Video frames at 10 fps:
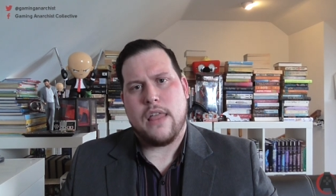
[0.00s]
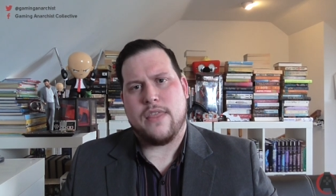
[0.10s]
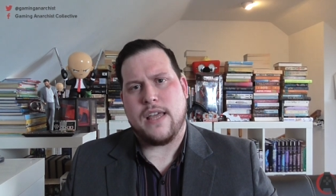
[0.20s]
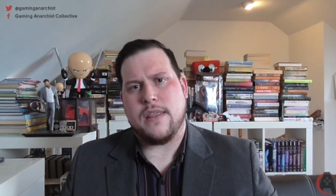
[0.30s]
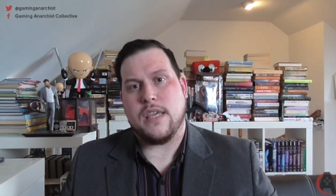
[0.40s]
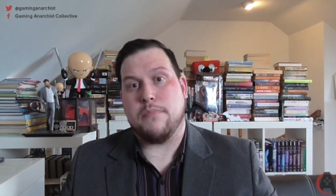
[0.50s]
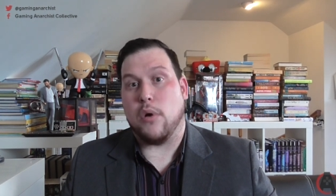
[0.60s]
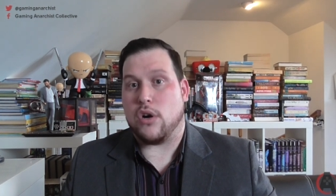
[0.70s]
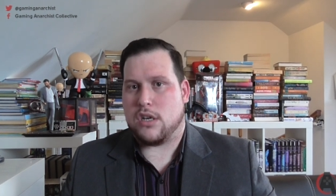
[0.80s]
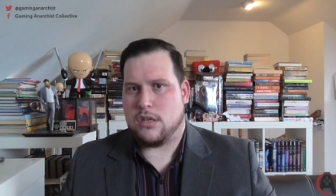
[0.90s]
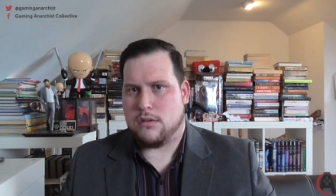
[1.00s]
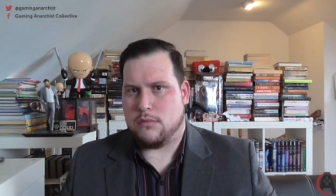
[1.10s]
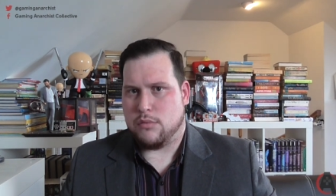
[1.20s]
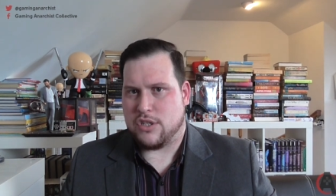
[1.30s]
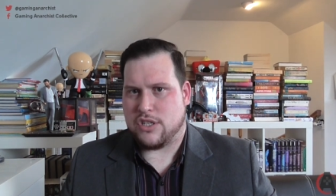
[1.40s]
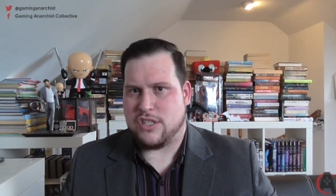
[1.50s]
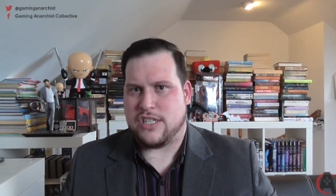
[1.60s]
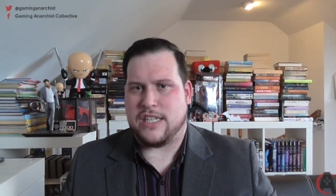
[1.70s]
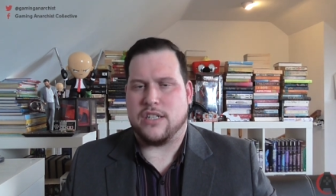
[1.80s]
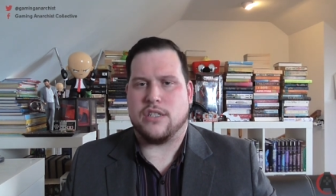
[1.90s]
Then the book was
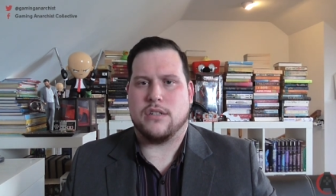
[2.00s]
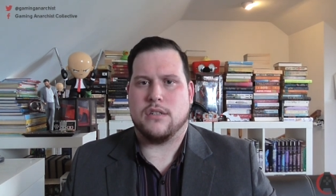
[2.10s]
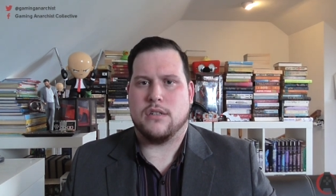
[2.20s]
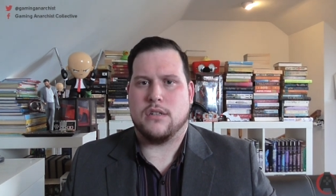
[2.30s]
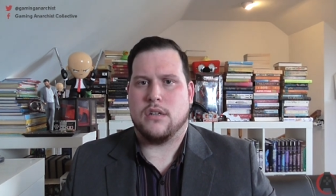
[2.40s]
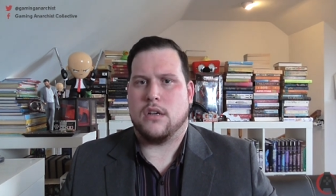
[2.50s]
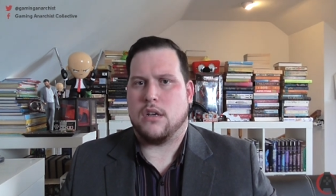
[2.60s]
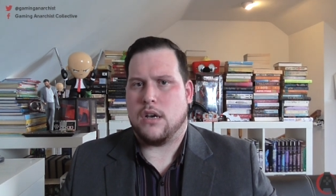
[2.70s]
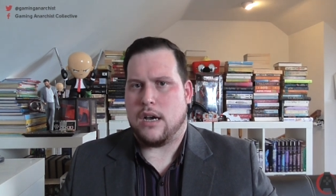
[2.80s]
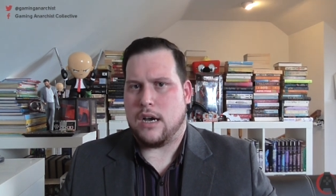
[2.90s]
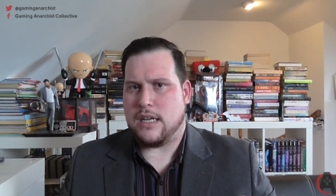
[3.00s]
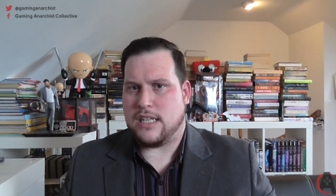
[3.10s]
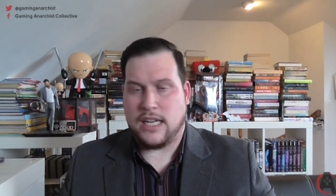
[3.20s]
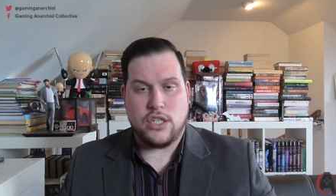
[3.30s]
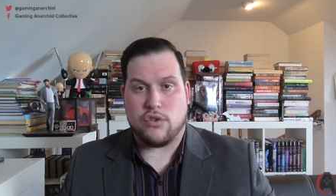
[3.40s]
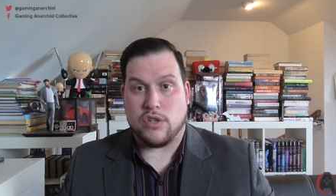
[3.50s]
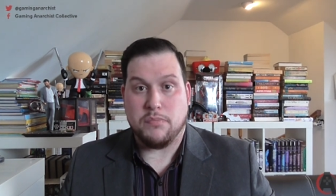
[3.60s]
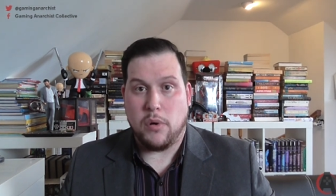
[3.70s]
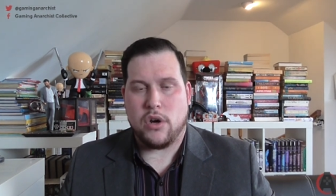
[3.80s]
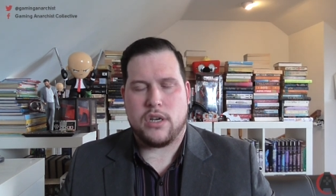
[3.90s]
considered a dangerous
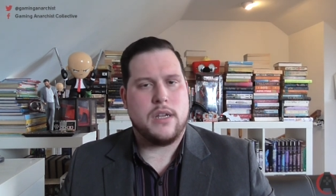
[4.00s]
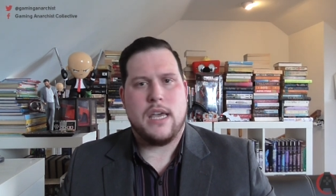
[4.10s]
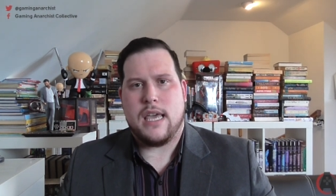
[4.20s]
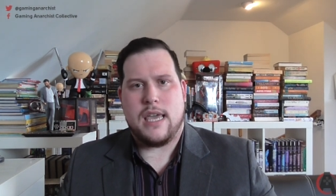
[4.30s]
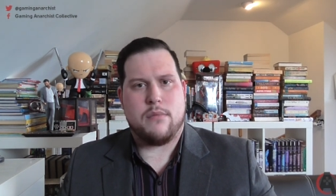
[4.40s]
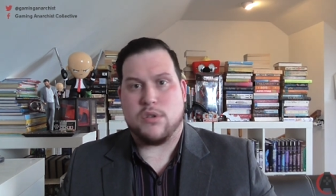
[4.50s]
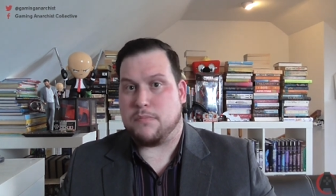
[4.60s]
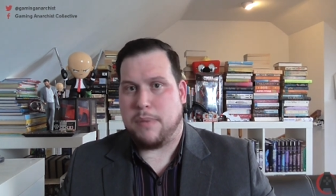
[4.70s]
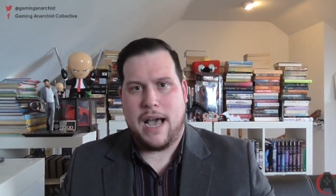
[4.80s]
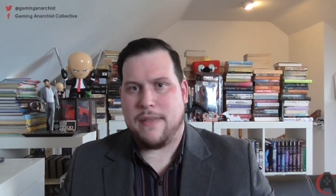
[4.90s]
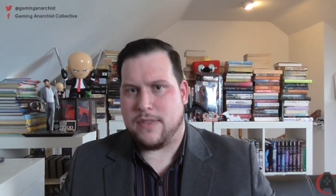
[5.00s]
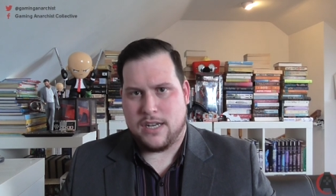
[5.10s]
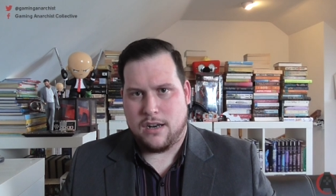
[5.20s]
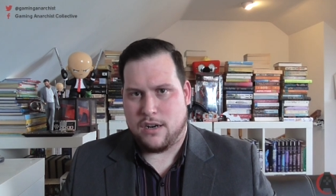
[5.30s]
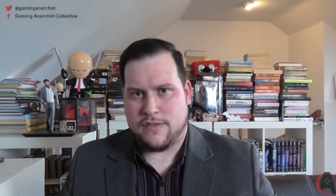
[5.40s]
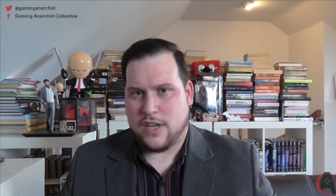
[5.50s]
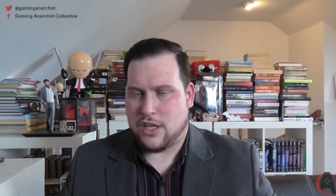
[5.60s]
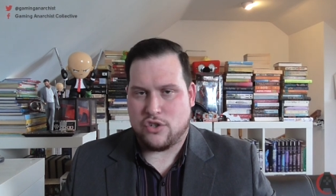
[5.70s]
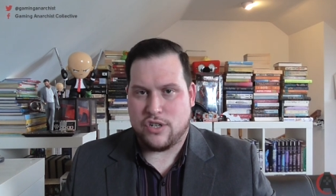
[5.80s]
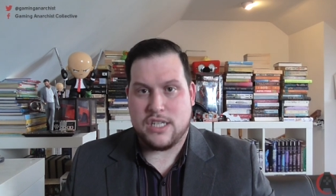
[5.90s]
book. It was banned in a lot of
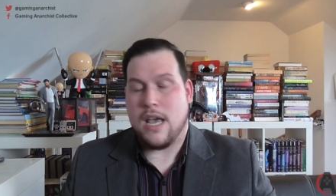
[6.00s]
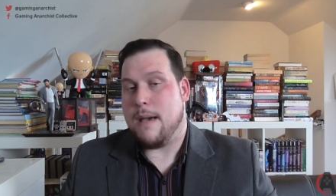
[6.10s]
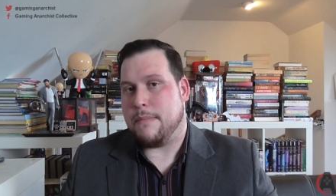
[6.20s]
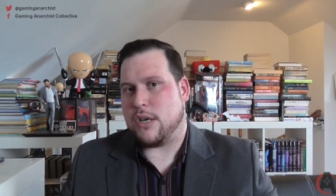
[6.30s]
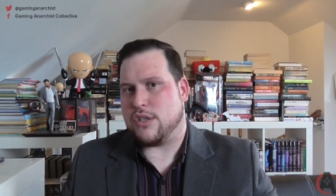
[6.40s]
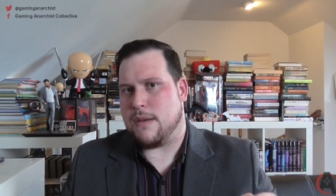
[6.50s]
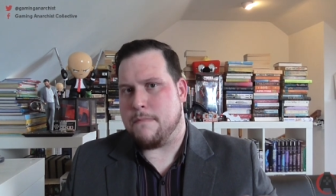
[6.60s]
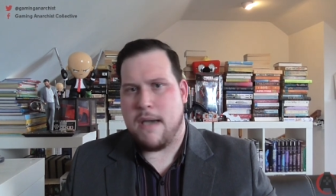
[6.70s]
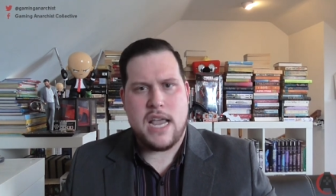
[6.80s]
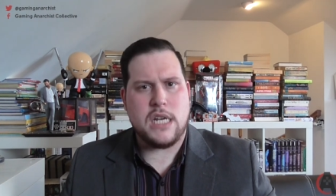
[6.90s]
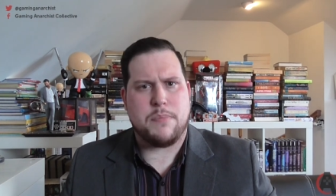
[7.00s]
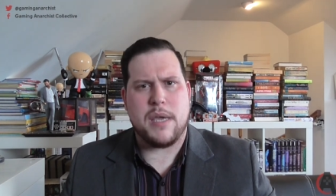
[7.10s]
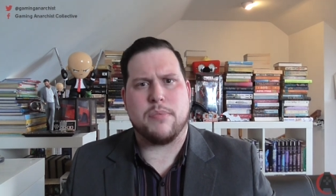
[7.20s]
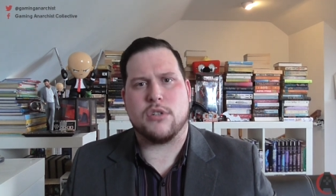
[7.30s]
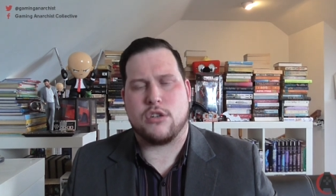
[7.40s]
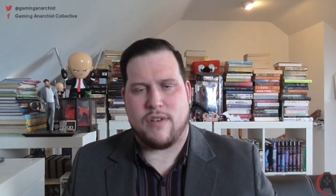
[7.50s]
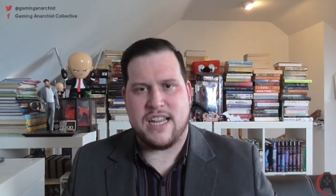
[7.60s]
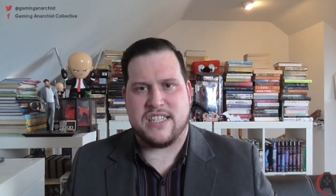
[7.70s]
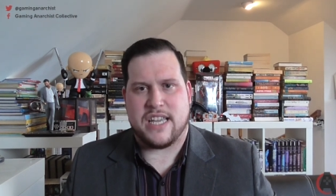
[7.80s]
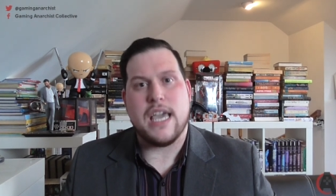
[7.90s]
countries because it made people
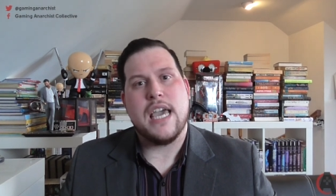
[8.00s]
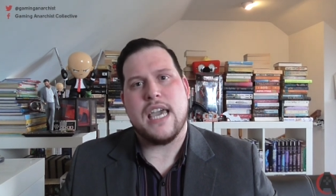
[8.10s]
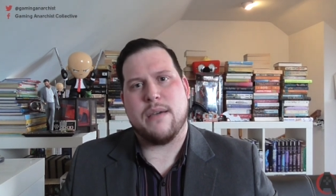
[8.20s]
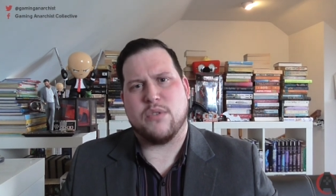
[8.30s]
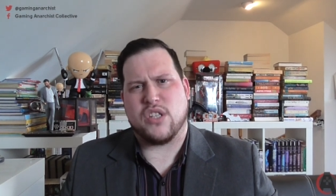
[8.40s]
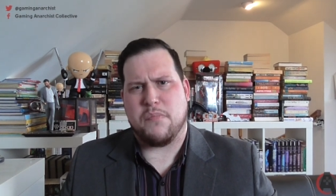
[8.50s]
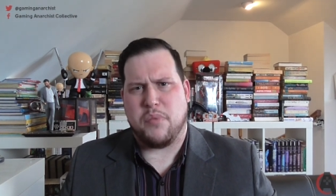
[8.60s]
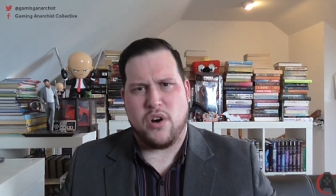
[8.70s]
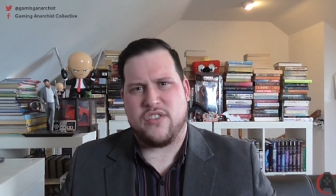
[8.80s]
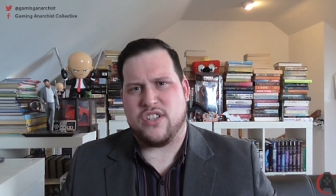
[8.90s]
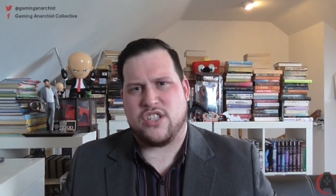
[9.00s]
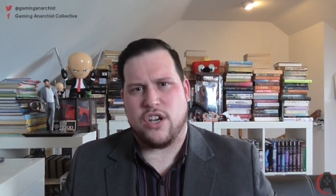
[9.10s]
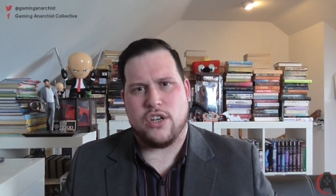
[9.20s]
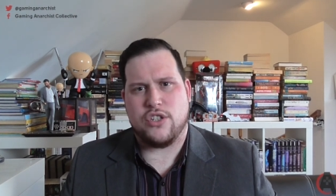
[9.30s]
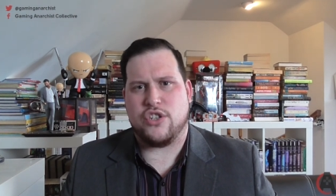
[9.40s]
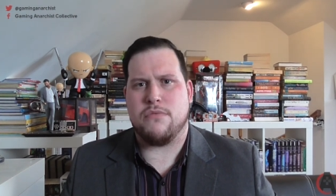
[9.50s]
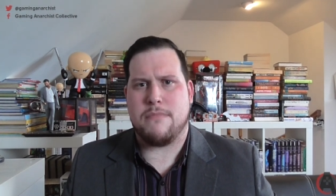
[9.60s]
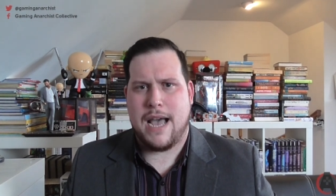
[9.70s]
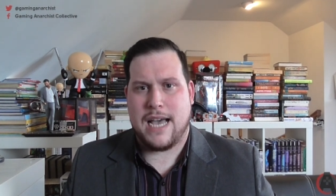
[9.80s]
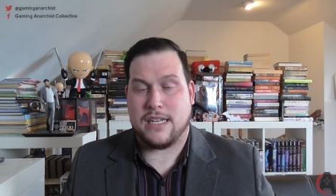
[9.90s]
crazy. It was the book that turned you
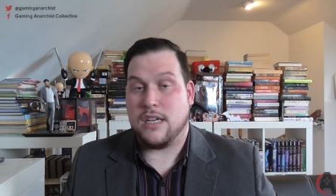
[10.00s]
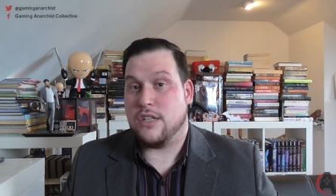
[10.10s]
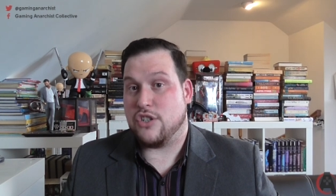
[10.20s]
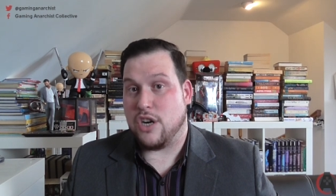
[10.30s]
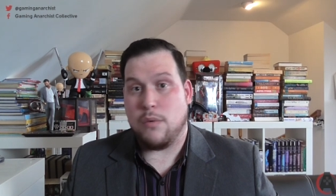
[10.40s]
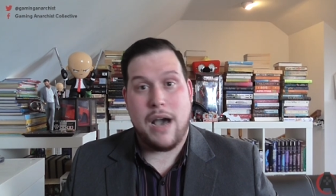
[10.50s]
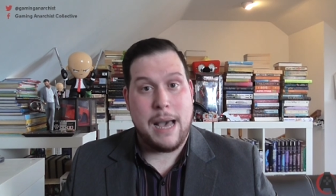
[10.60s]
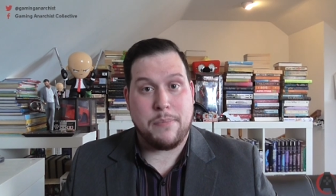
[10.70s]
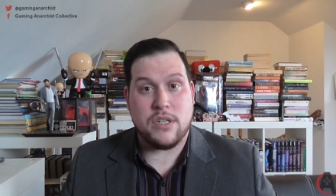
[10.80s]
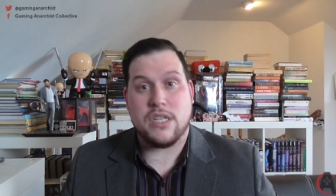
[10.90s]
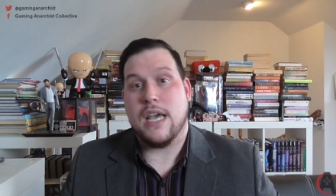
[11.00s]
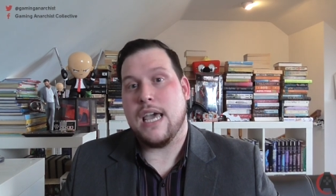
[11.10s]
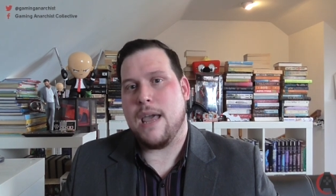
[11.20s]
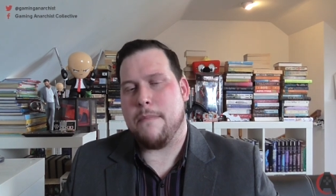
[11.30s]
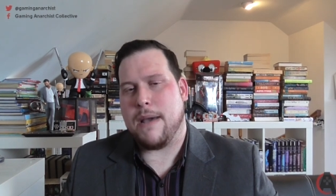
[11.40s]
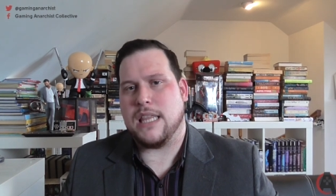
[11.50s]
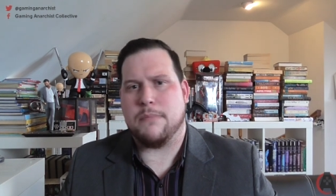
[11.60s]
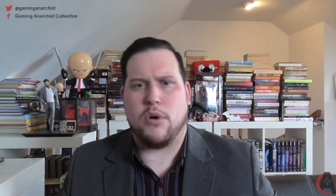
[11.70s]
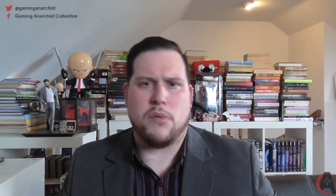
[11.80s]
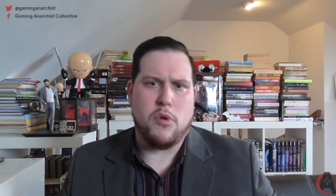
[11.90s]
mad. Do you know what happened? It made the
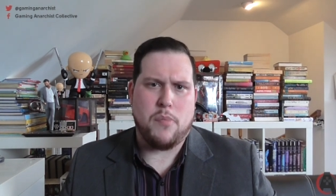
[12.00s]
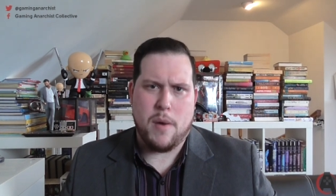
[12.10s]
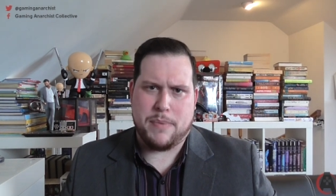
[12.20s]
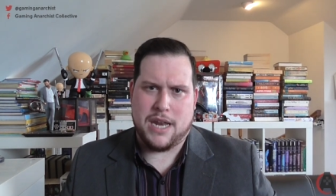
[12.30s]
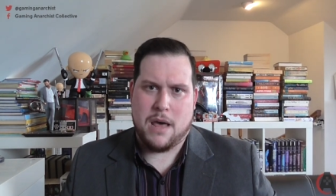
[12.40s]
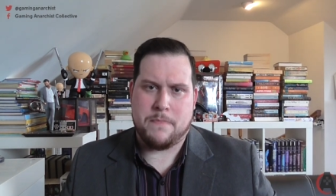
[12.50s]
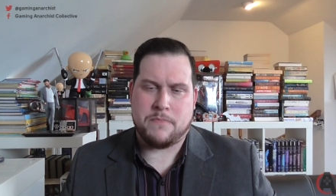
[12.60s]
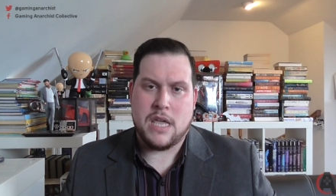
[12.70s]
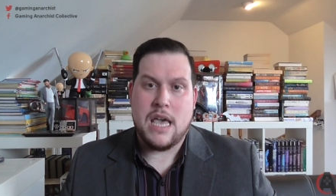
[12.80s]
book more popular.